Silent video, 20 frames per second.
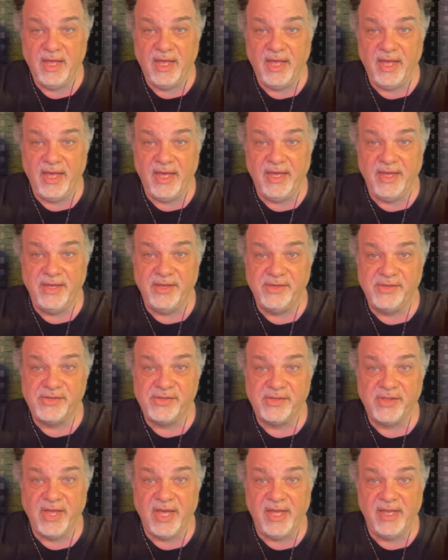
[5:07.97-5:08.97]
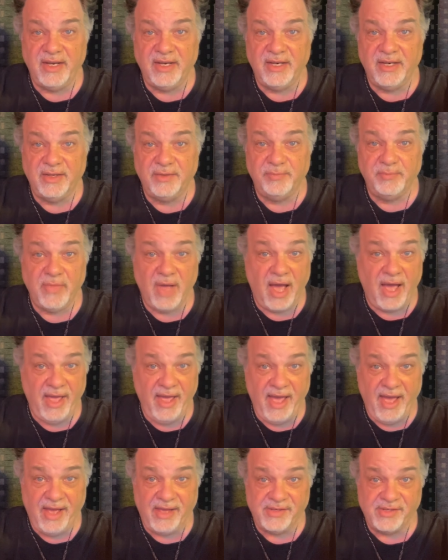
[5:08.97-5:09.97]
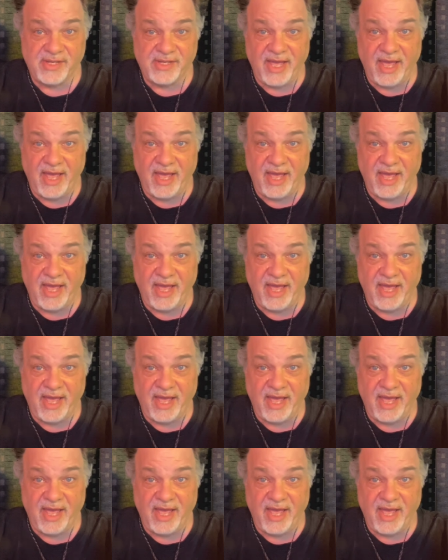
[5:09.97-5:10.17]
is that I ask